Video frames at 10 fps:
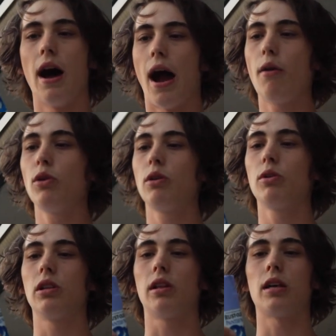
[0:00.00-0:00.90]
I really,
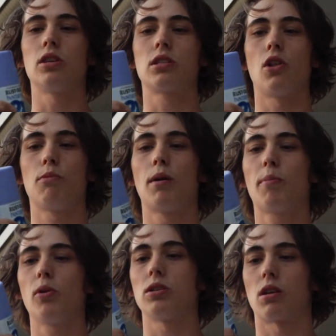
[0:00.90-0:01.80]
really like this color
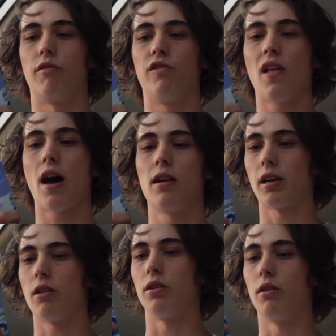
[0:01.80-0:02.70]
purple. It's like a flat,
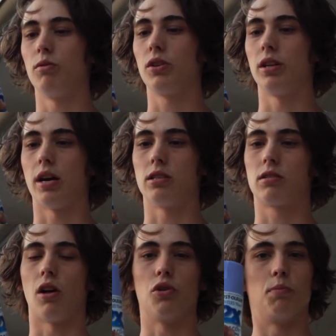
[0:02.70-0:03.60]
I don't know, really nice
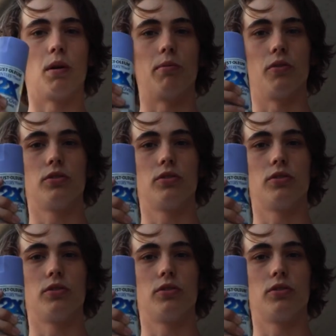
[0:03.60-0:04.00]
colored purple.